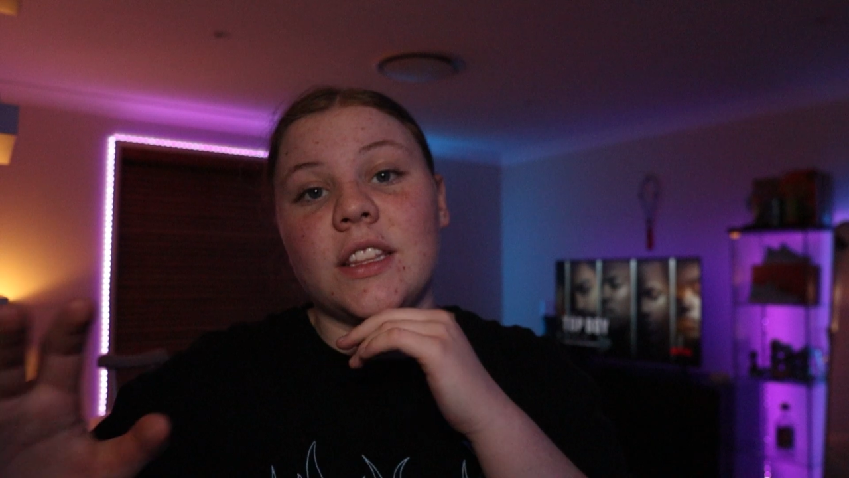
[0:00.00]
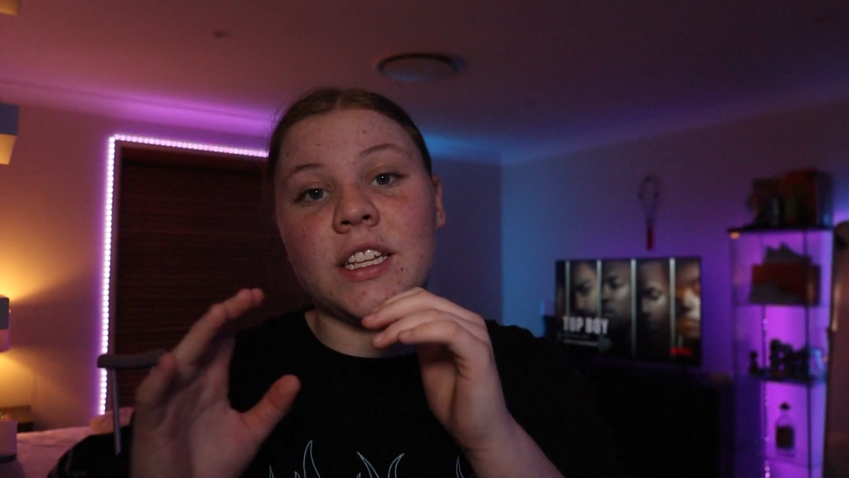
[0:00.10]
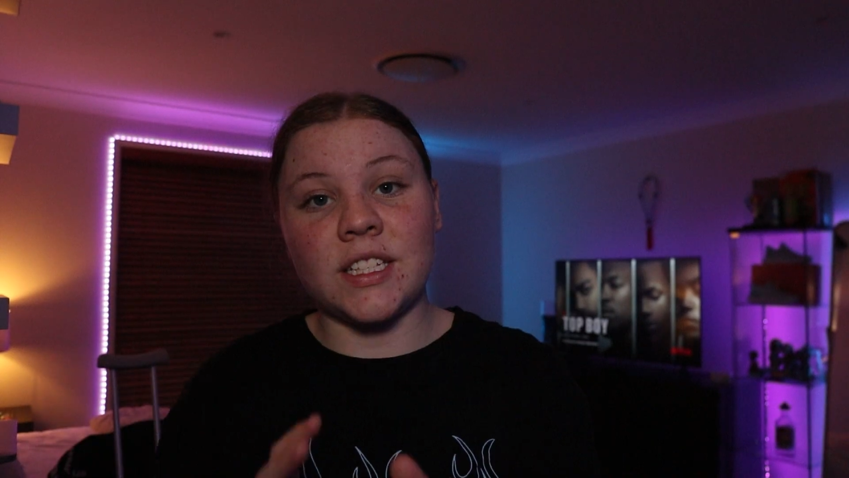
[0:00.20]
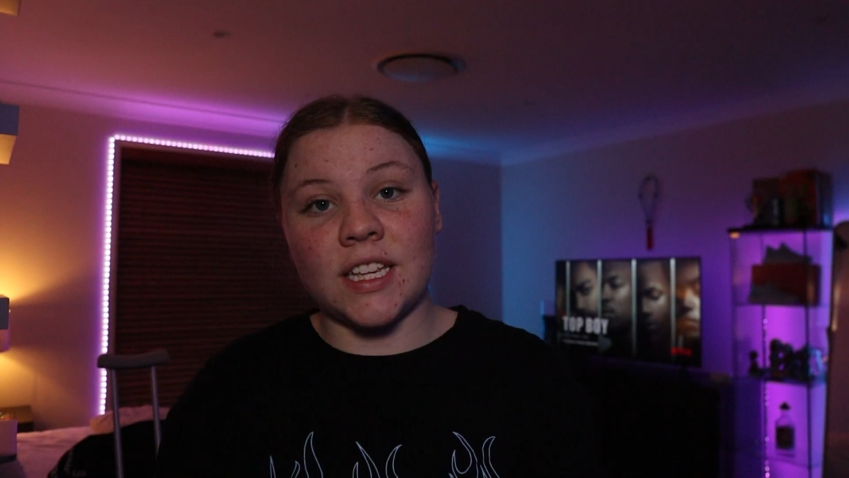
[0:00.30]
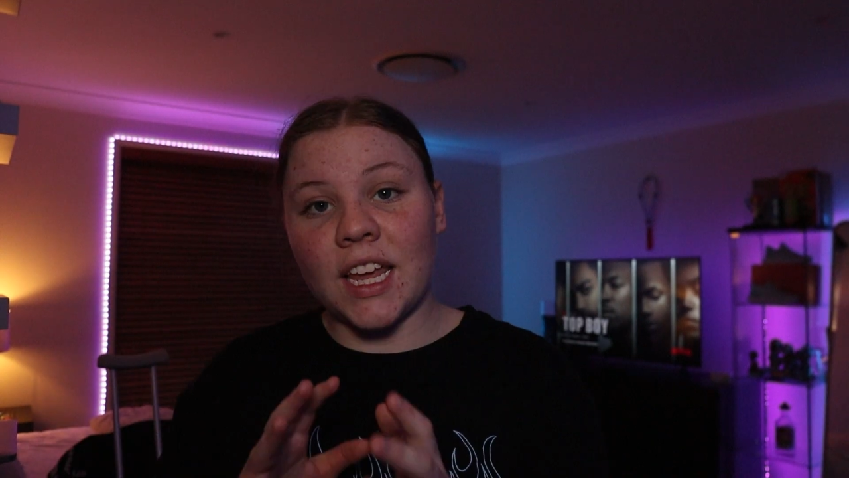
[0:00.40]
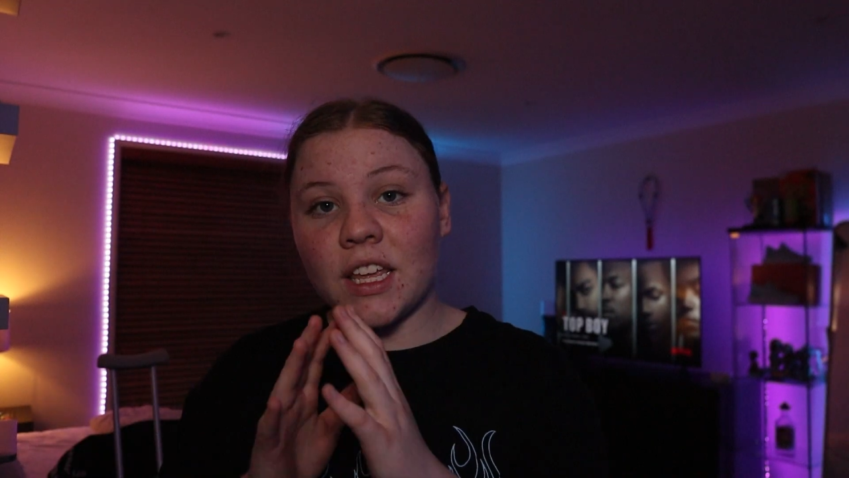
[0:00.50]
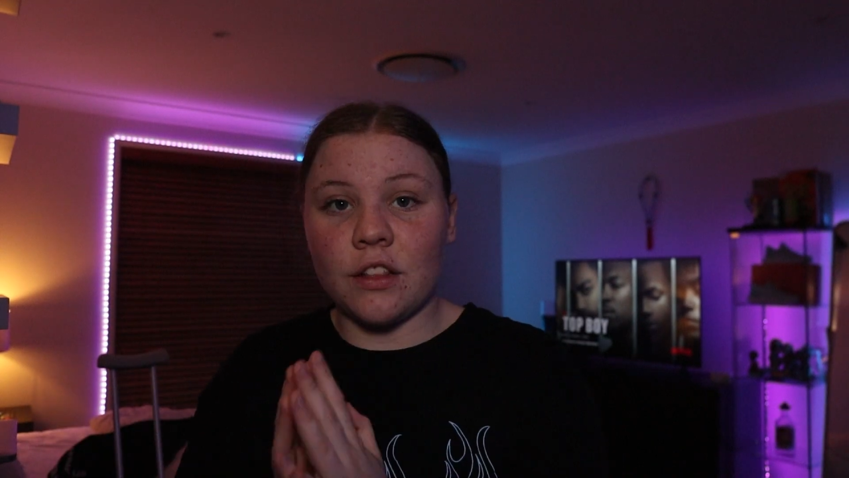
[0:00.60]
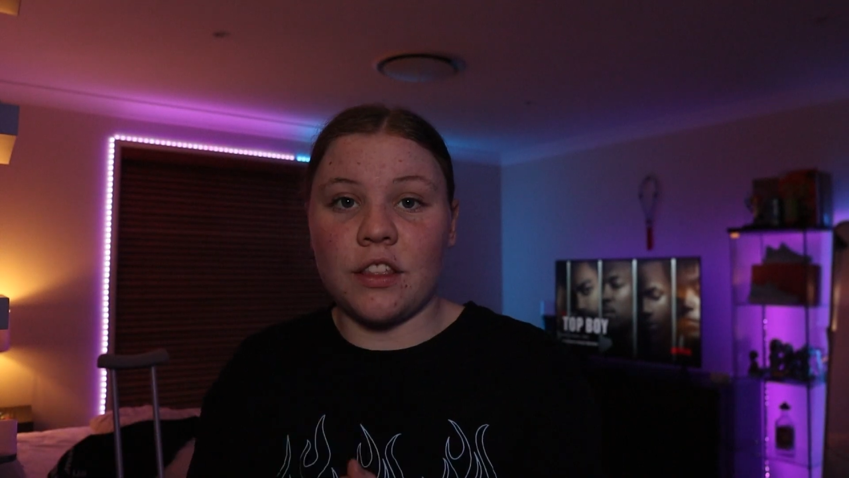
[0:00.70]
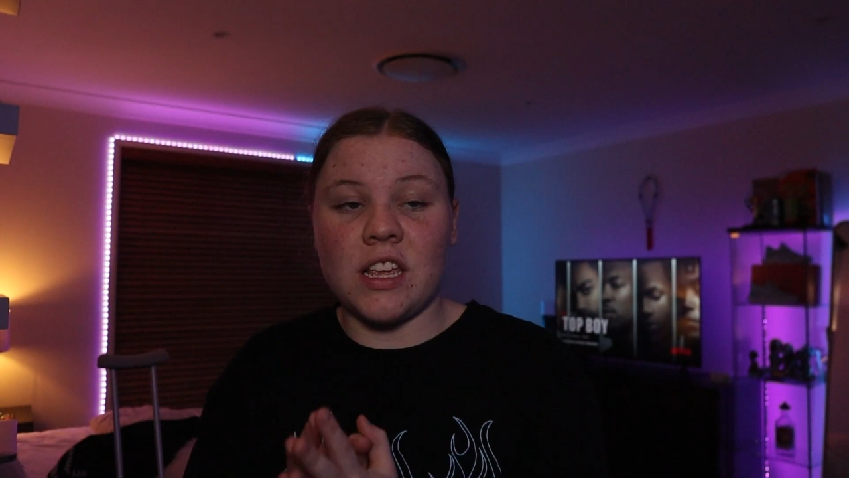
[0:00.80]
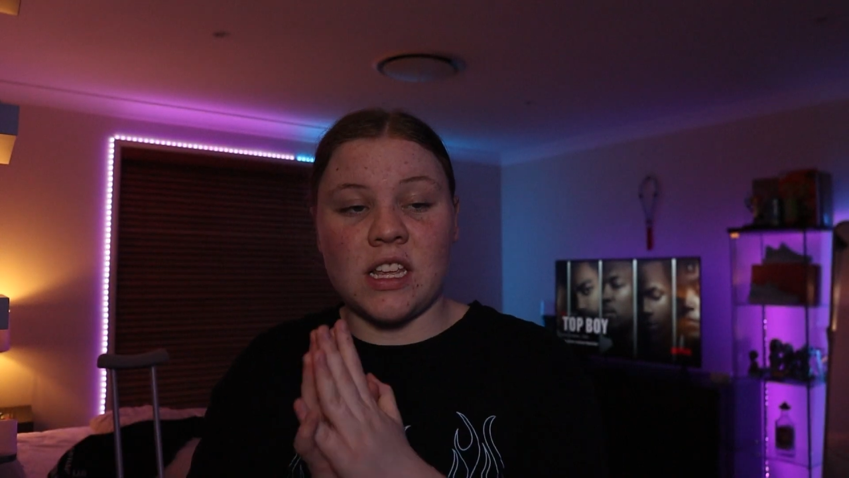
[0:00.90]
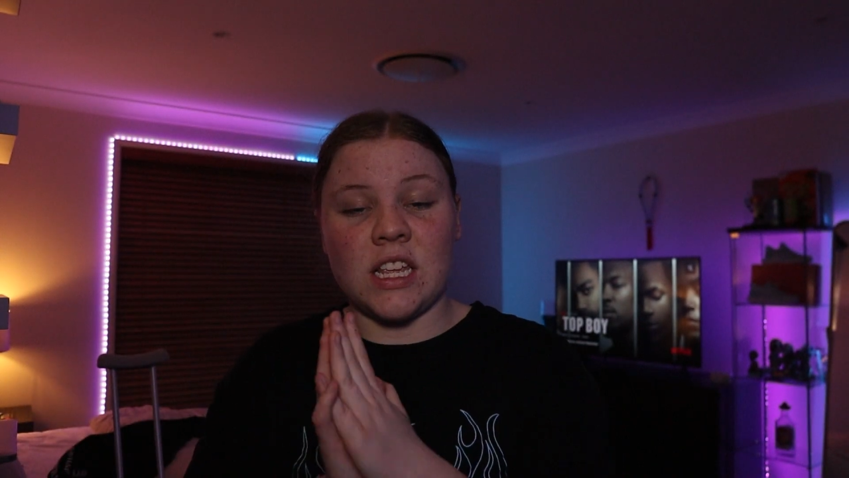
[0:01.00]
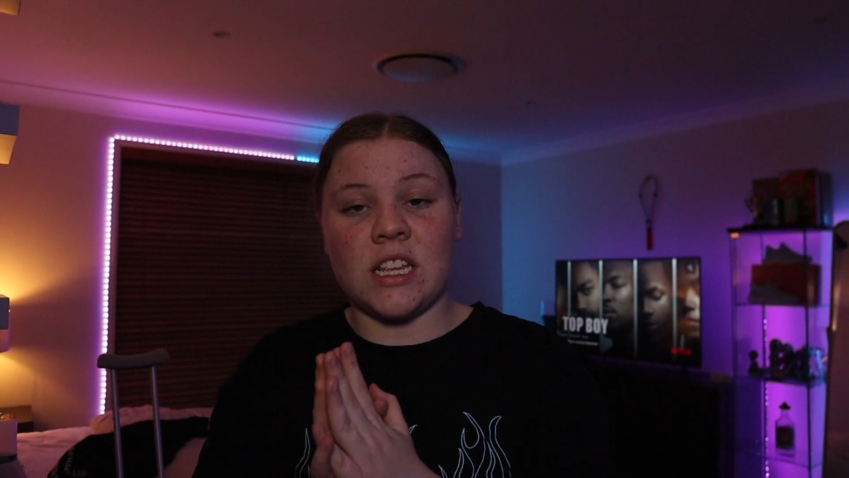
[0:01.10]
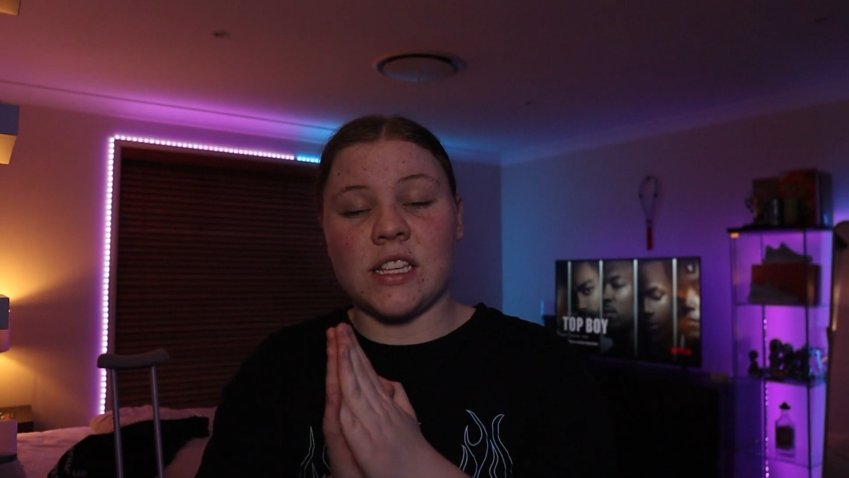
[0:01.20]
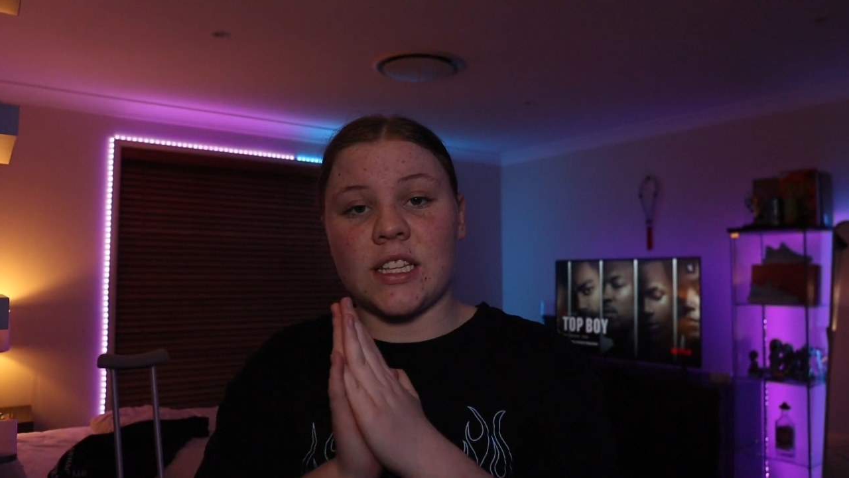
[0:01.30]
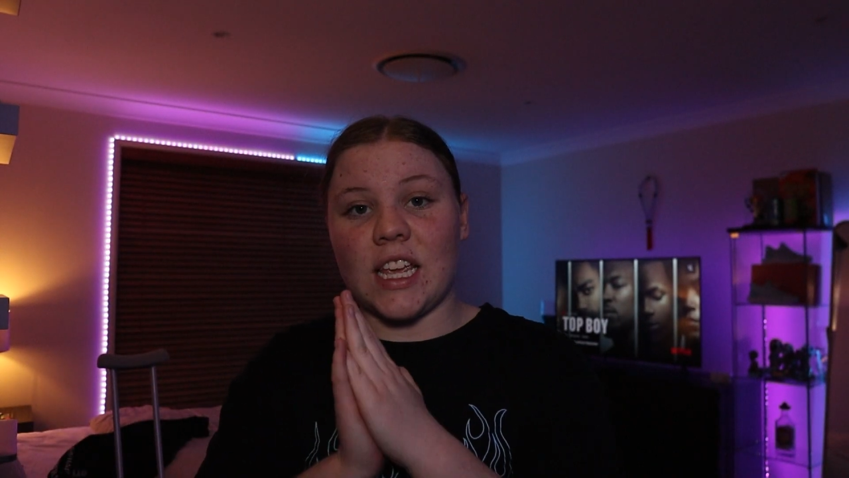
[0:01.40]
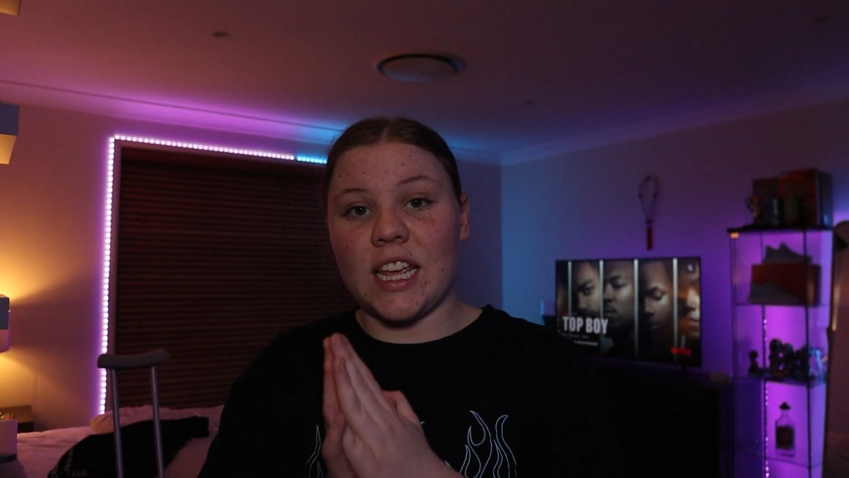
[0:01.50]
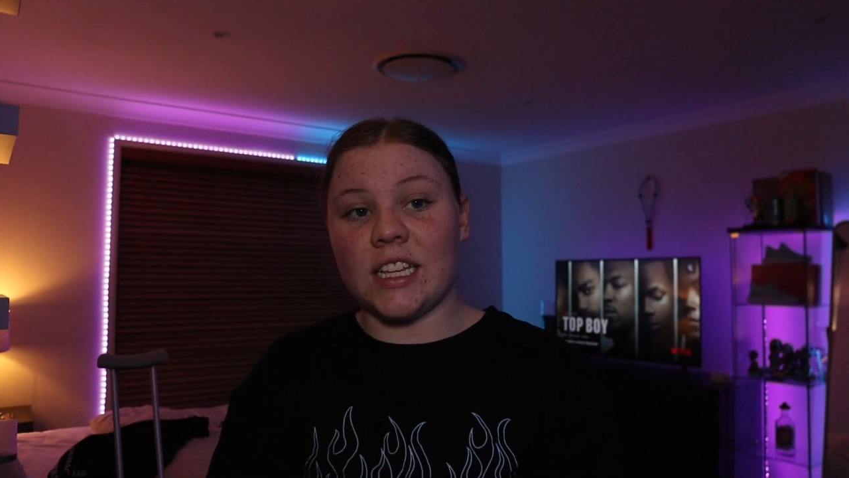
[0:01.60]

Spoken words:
The second thing is